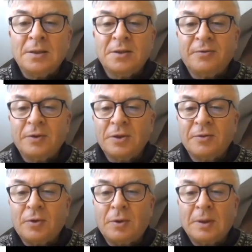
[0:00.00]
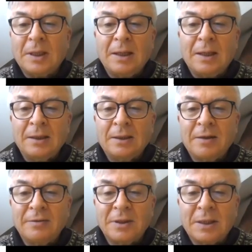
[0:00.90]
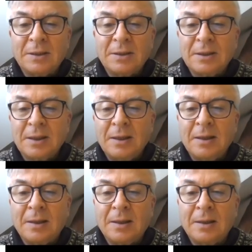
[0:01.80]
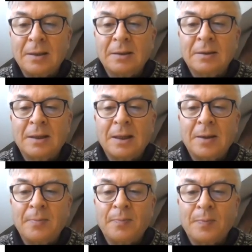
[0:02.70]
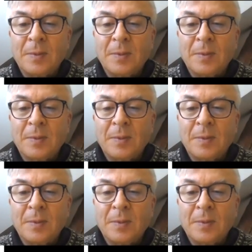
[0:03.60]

So first of all, it gives us the